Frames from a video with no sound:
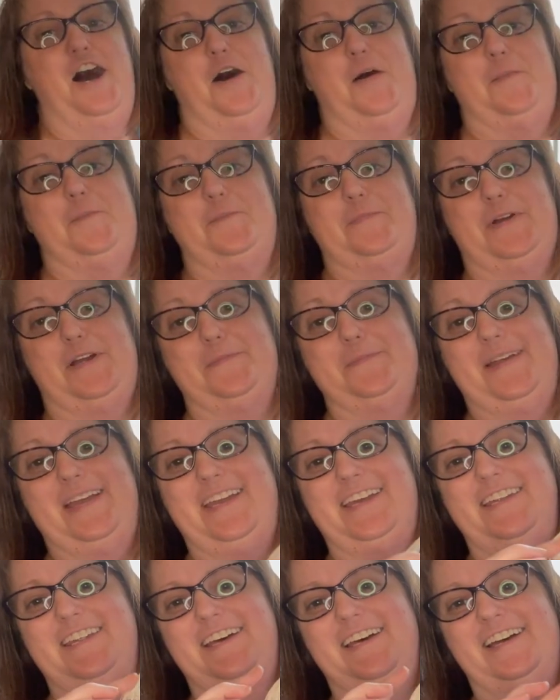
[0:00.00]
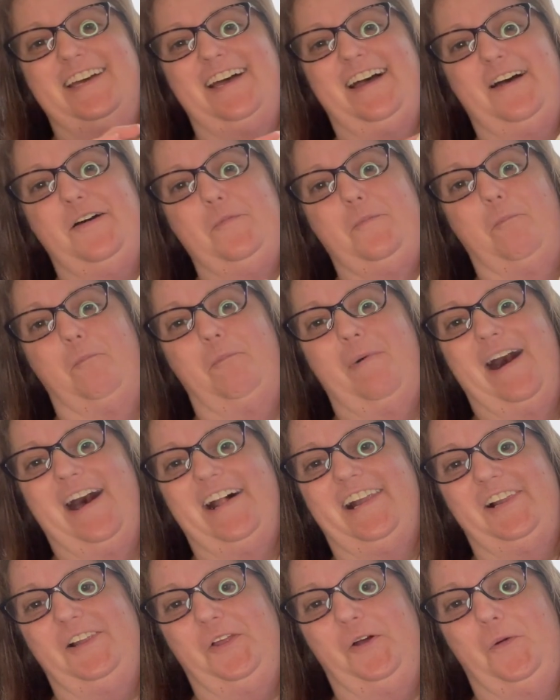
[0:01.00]
a mermaid
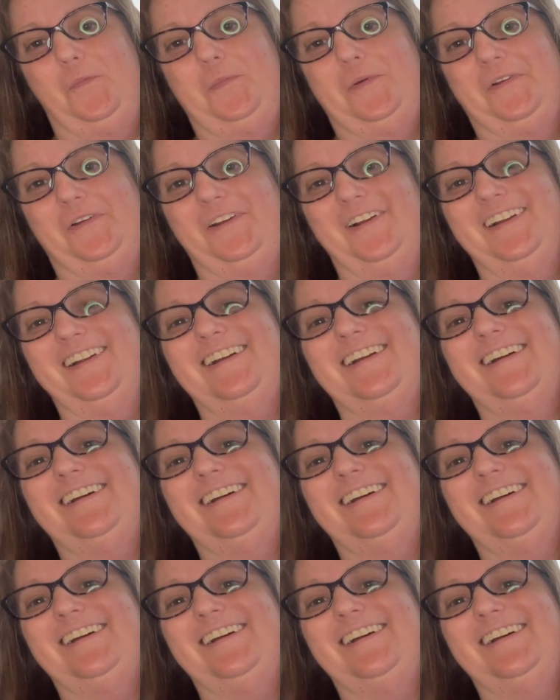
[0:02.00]
bottle opener.